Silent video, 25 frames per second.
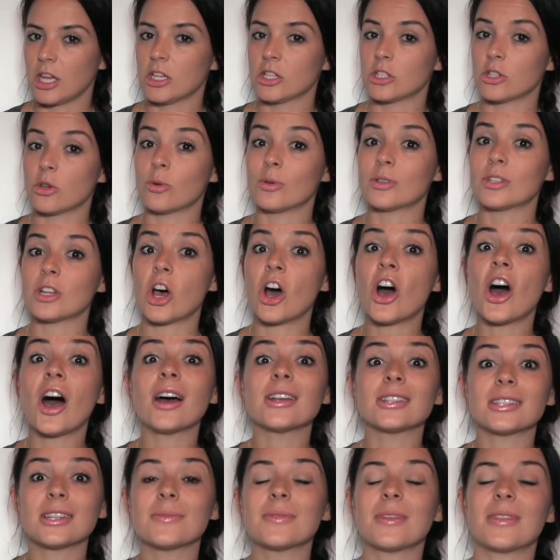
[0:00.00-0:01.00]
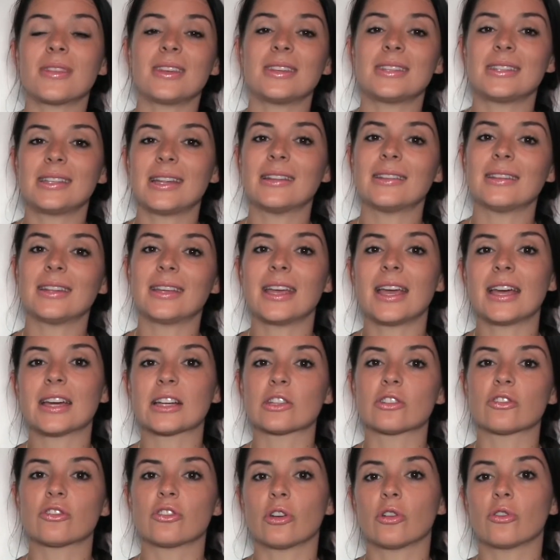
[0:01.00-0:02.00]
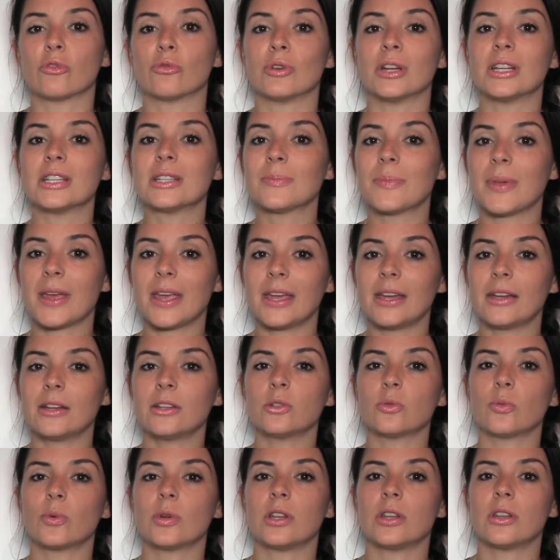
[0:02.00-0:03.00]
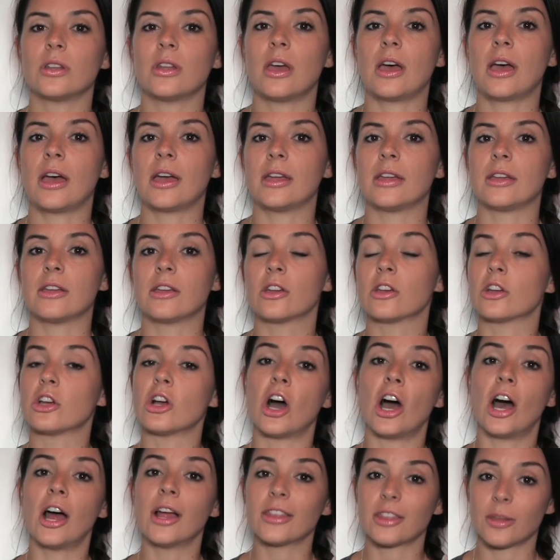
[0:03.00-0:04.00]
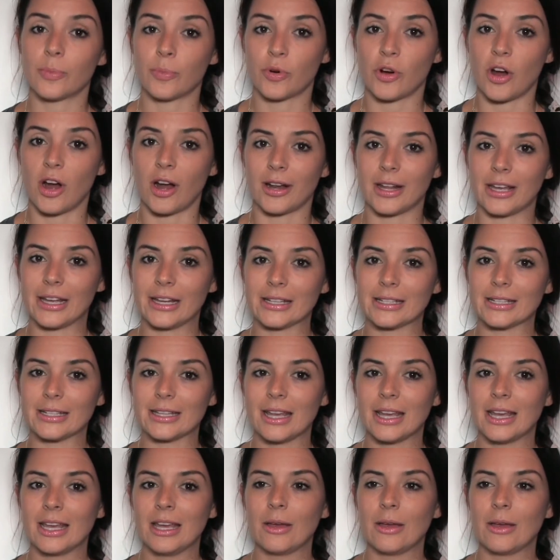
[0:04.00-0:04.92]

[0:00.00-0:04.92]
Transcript: So it was awesome that they sent the extra wristband when I got the product,